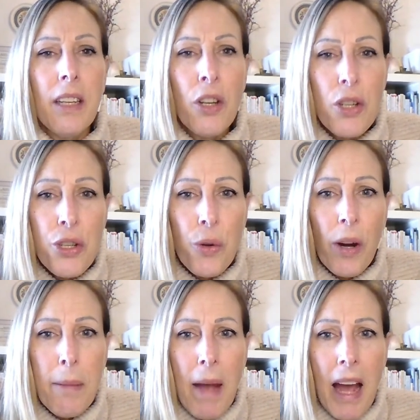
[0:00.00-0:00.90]
Your
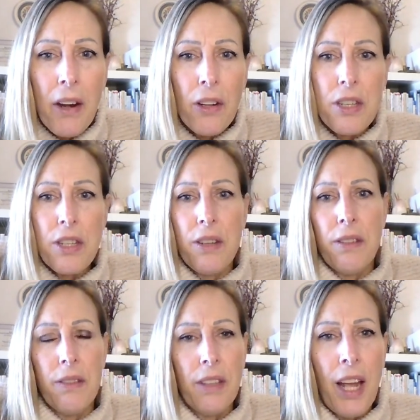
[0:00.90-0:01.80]
story matters,
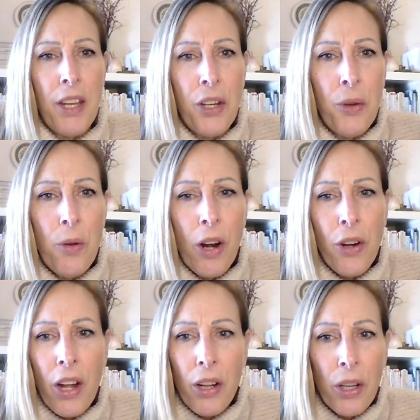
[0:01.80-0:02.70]
and you are
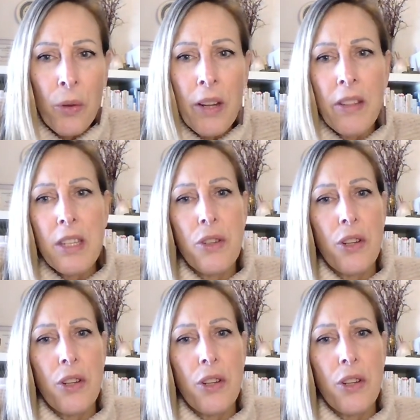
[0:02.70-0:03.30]
not alone in this